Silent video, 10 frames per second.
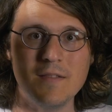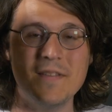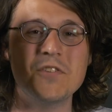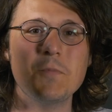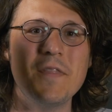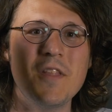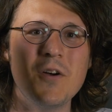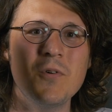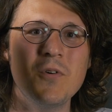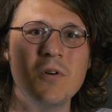This one,
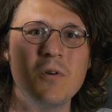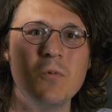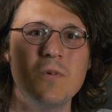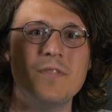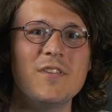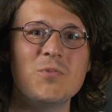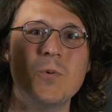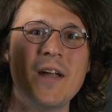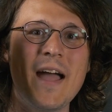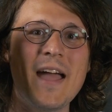though? With this
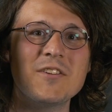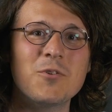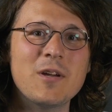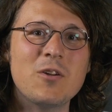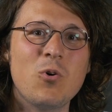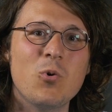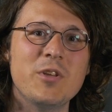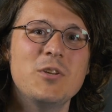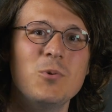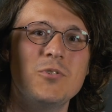one, I had to create a whole
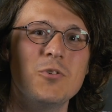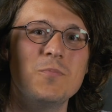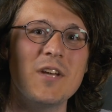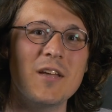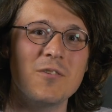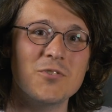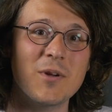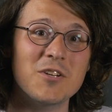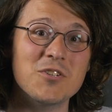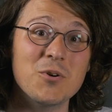YouTube channel so I
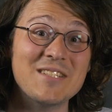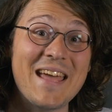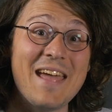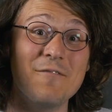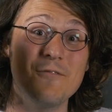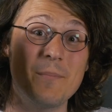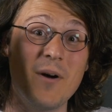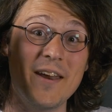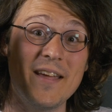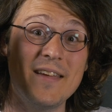could show it to
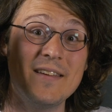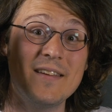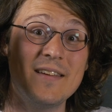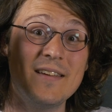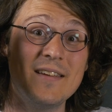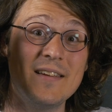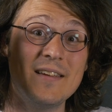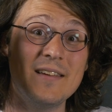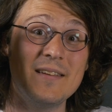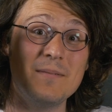everybody.
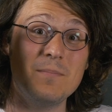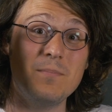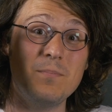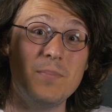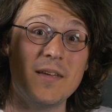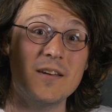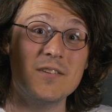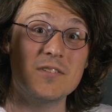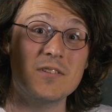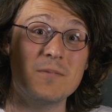
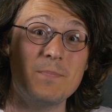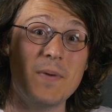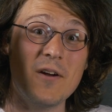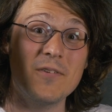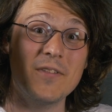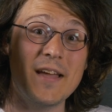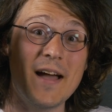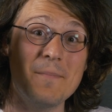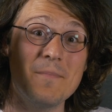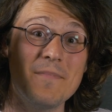Because apparently
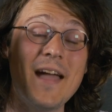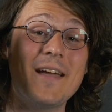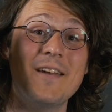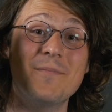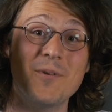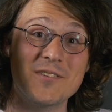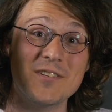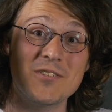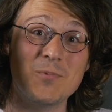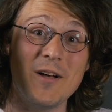I'm that kind of
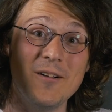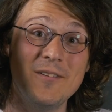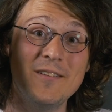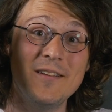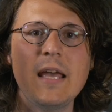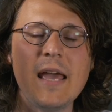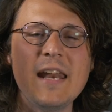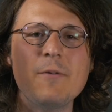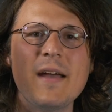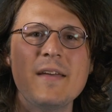person as well.
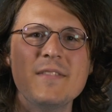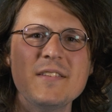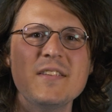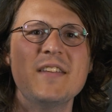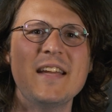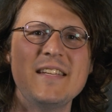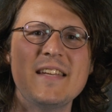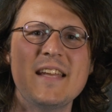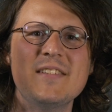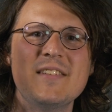Anyway, this is
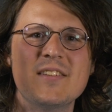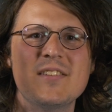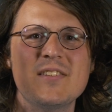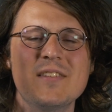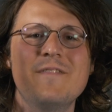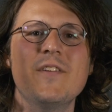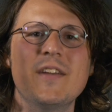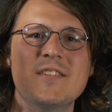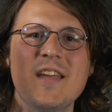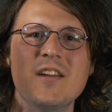1986's The
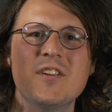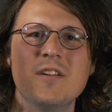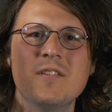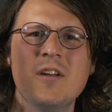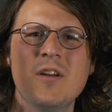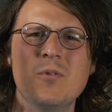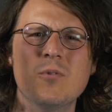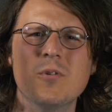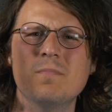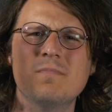Filling Station.
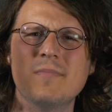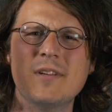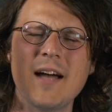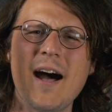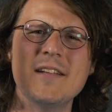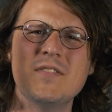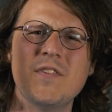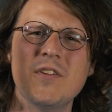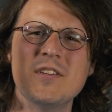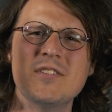Or God's
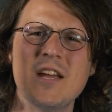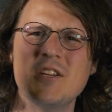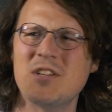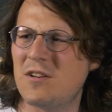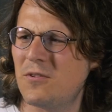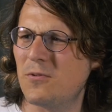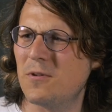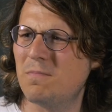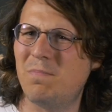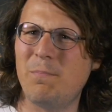Filling Station,
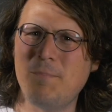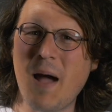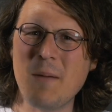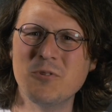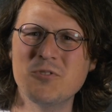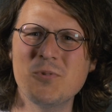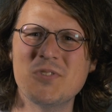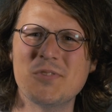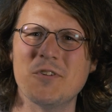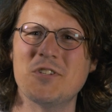or Bible
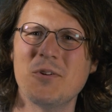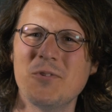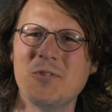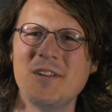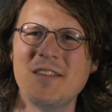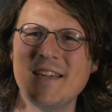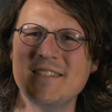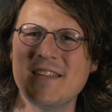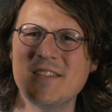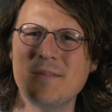Truths for Children, like it
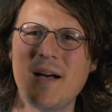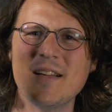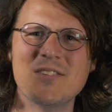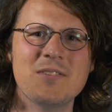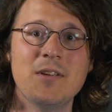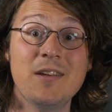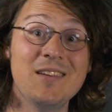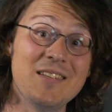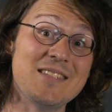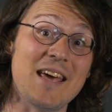says on the box?
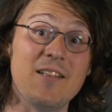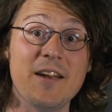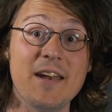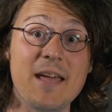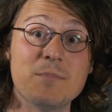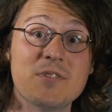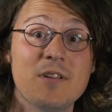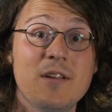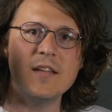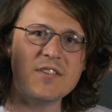It's had a lot of names.
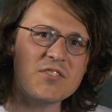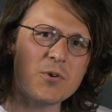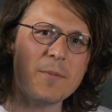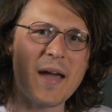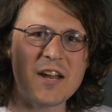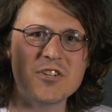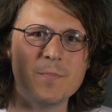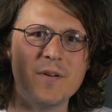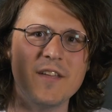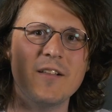It's a sort of
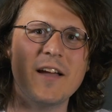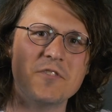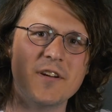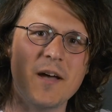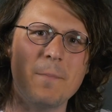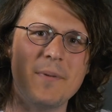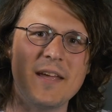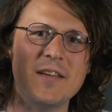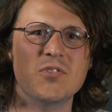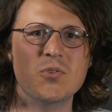mashup of The Electric
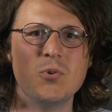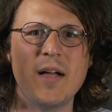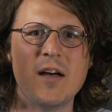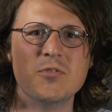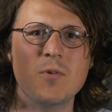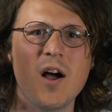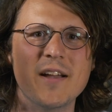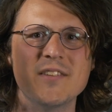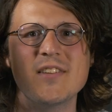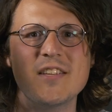Company and Schoolhouse Rock
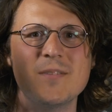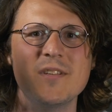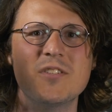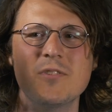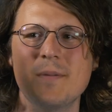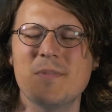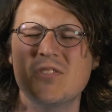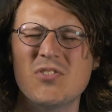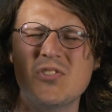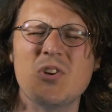and Sesame Street, but
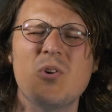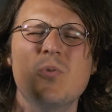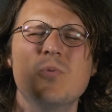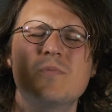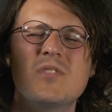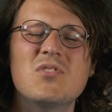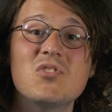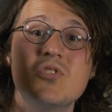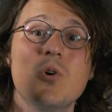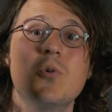so,
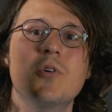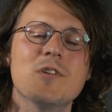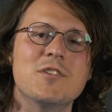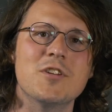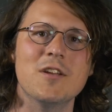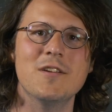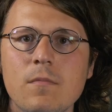so Christian.